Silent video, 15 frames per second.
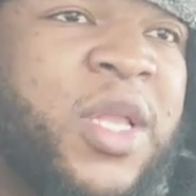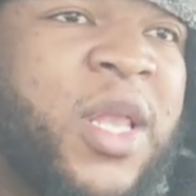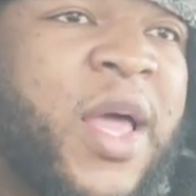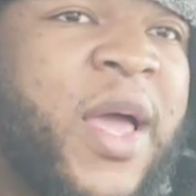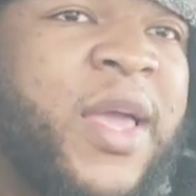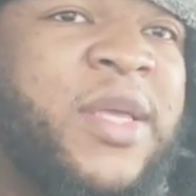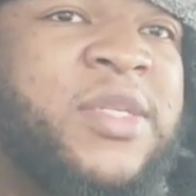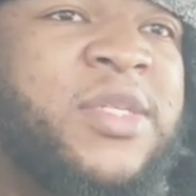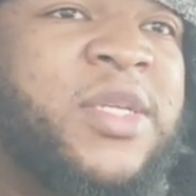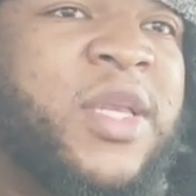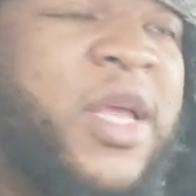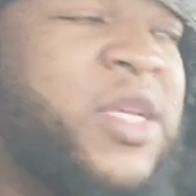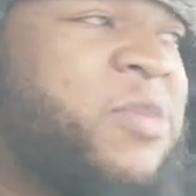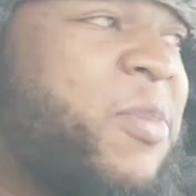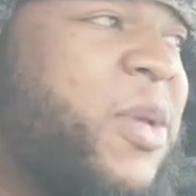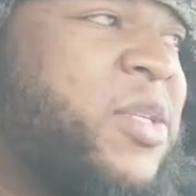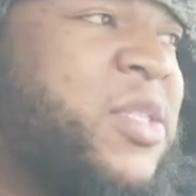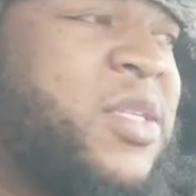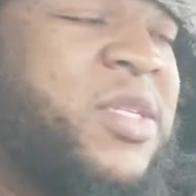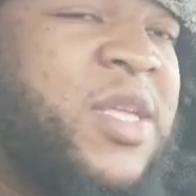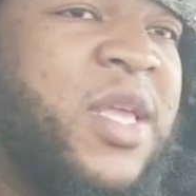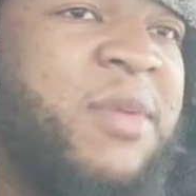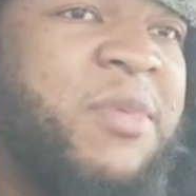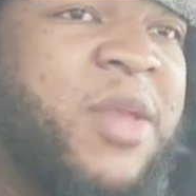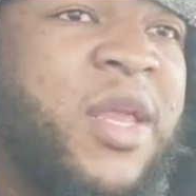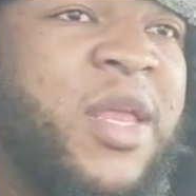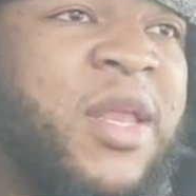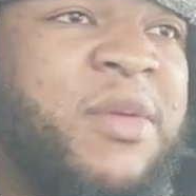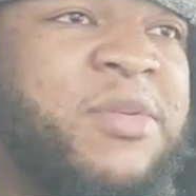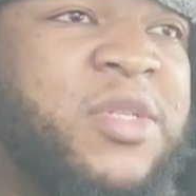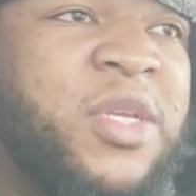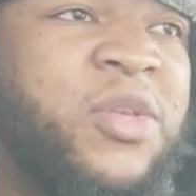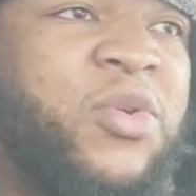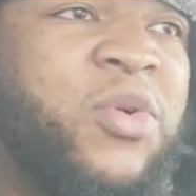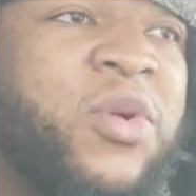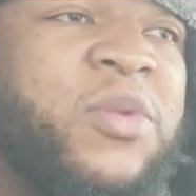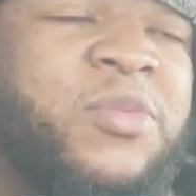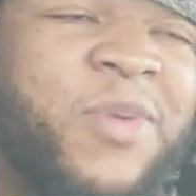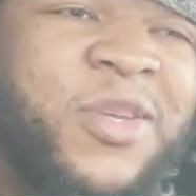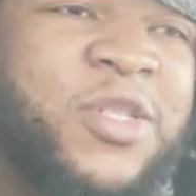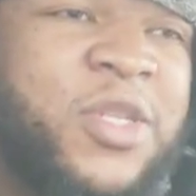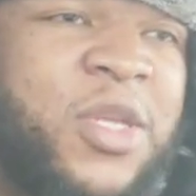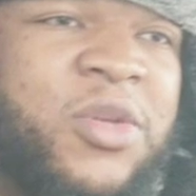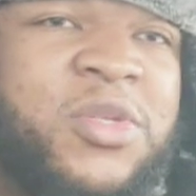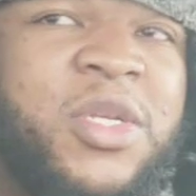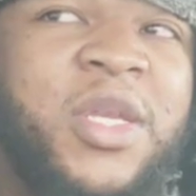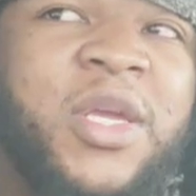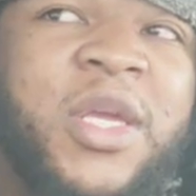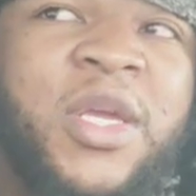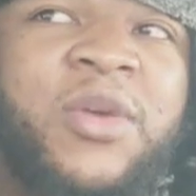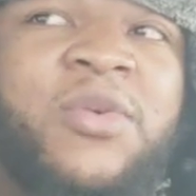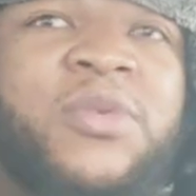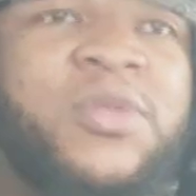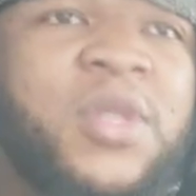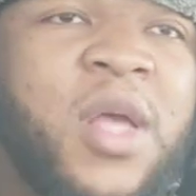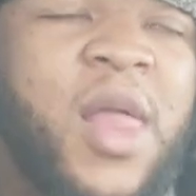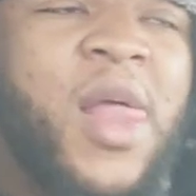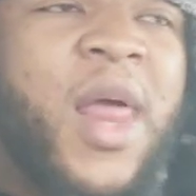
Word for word: The Lions is the next best team in the NFC North, especially you see the Eagles.